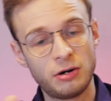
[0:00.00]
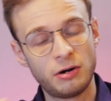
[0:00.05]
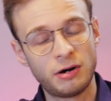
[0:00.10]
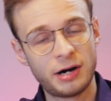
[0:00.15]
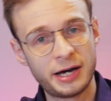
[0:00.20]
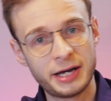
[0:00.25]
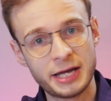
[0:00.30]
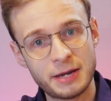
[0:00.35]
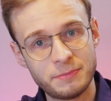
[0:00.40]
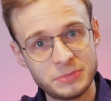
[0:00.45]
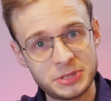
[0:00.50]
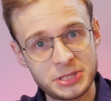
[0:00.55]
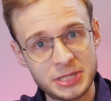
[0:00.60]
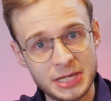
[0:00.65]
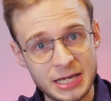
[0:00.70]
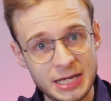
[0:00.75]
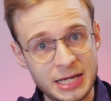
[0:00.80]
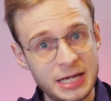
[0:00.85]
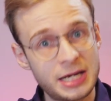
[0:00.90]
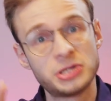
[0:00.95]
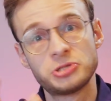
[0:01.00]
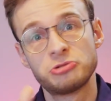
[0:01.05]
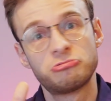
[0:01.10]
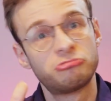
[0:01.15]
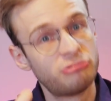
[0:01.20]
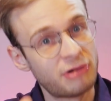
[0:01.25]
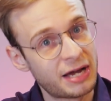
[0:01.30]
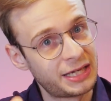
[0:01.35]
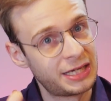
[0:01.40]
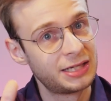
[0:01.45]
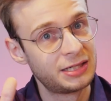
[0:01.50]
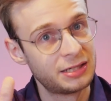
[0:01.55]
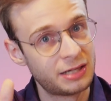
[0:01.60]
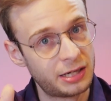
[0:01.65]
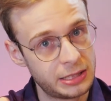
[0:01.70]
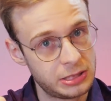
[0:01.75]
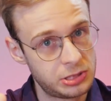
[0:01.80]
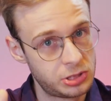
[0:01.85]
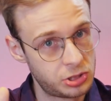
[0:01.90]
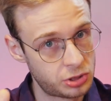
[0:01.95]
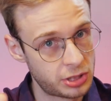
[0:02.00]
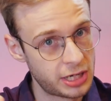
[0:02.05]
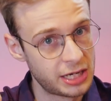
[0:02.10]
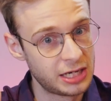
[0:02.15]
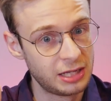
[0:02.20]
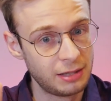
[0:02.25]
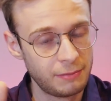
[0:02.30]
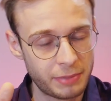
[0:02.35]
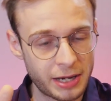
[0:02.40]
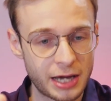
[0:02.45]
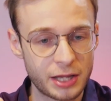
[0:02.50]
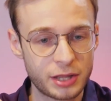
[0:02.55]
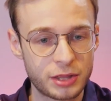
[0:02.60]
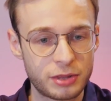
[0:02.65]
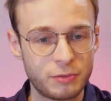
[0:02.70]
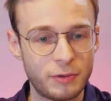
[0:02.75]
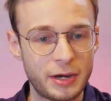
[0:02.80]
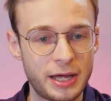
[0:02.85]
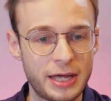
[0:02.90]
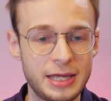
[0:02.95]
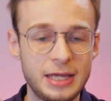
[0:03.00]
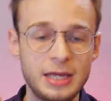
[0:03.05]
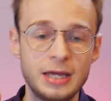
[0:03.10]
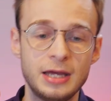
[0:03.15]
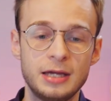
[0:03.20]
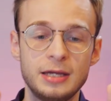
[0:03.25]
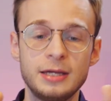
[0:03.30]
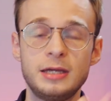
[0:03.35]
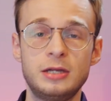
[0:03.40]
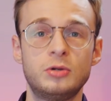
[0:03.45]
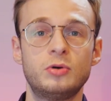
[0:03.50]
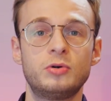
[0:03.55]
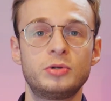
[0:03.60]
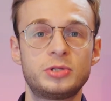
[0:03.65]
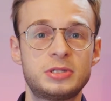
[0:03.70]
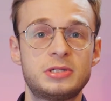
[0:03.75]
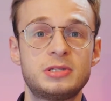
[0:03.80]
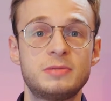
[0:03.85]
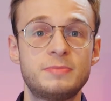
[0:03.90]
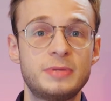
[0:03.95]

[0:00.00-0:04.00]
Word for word: or IMT as a recognised training pathway in order to